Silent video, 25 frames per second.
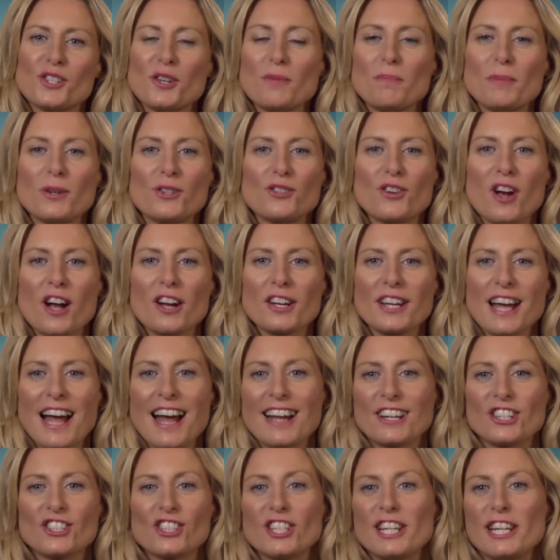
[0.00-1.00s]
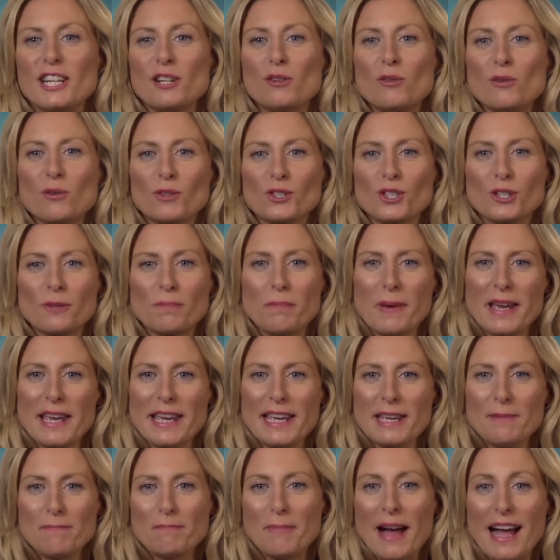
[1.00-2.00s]
Superdrug actually launched
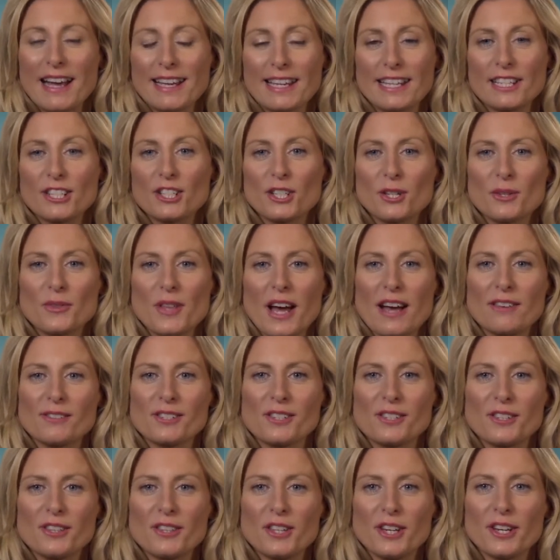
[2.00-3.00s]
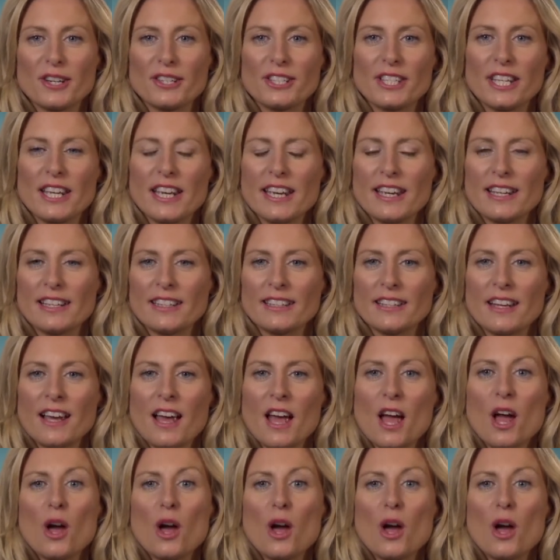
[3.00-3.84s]
B back in 2013,